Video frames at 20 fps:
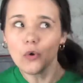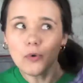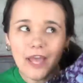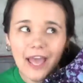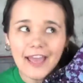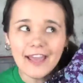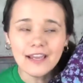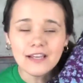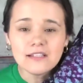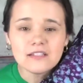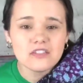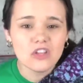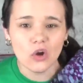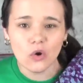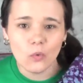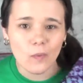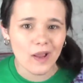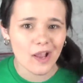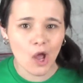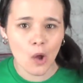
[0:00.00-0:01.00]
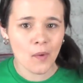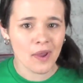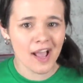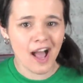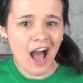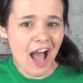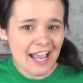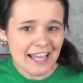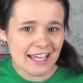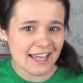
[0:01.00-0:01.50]
Okay, so we're
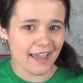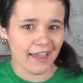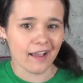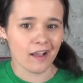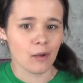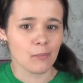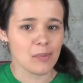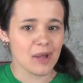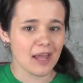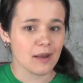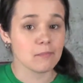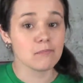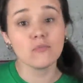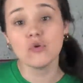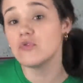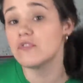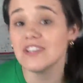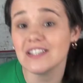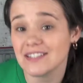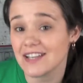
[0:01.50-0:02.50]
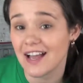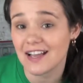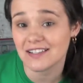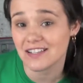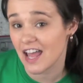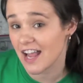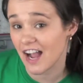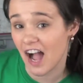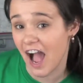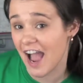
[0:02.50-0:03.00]
going hiking, but movie
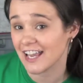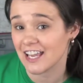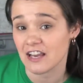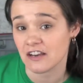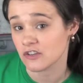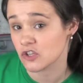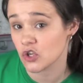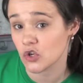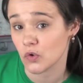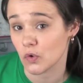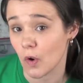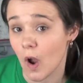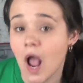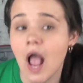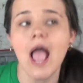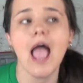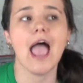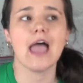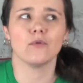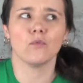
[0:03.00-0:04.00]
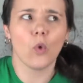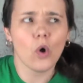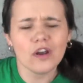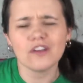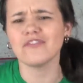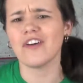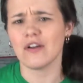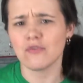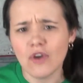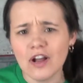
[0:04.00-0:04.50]
stars like hiking too. And
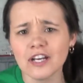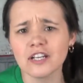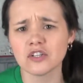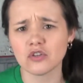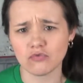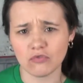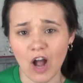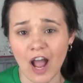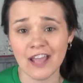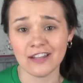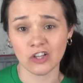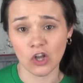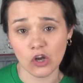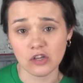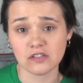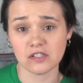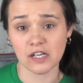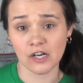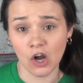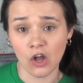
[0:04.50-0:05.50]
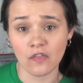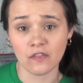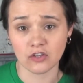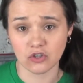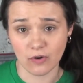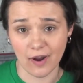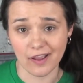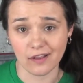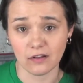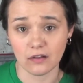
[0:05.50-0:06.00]
what if I run into Ryan Gosling on the
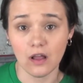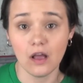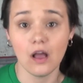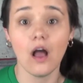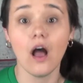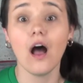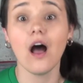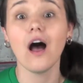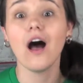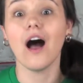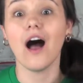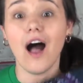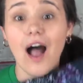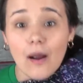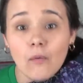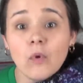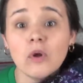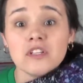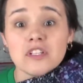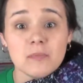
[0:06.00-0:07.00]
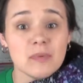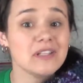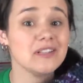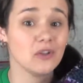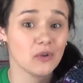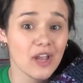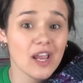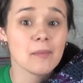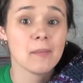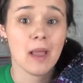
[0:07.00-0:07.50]
trail? I want to be
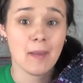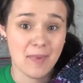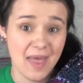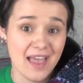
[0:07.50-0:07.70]
looking my